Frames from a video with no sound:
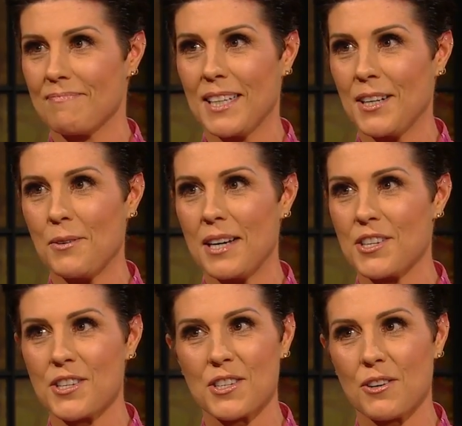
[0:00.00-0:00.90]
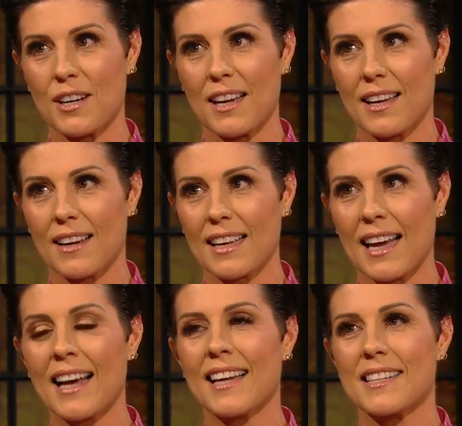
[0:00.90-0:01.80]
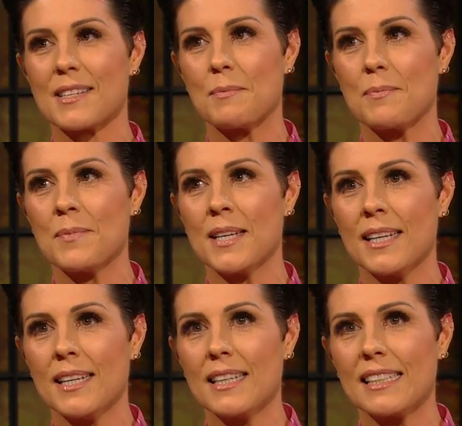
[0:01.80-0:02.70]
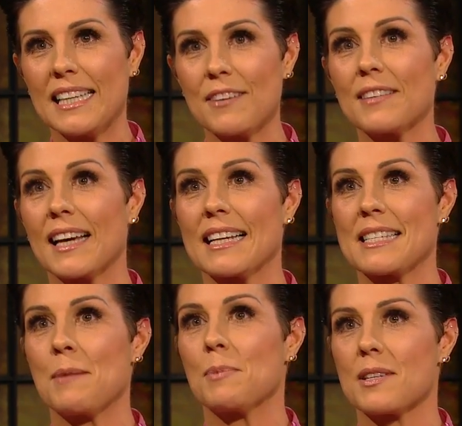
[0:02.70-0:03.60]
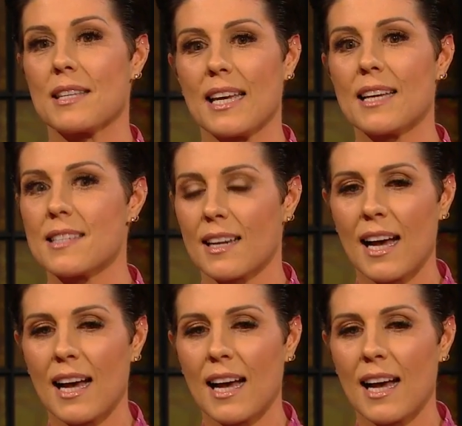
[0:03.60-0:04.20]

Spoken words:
You know, I just thought, I can't give that example to the kids.